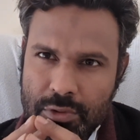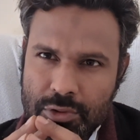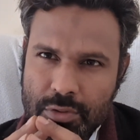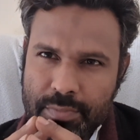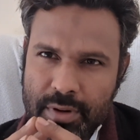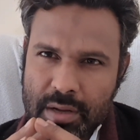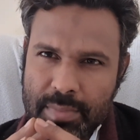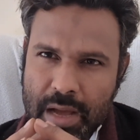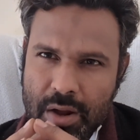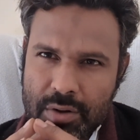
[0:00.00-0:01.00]
to bring
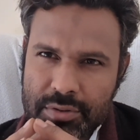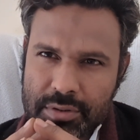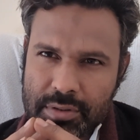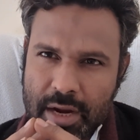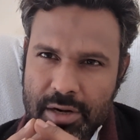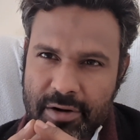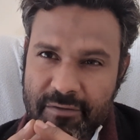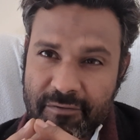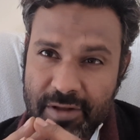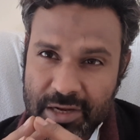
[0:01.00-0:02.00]
about that
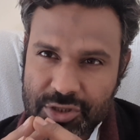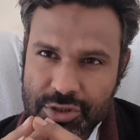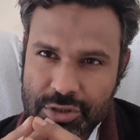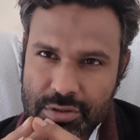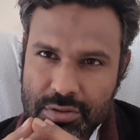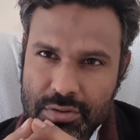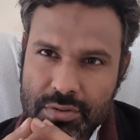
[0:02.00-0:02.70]
reflection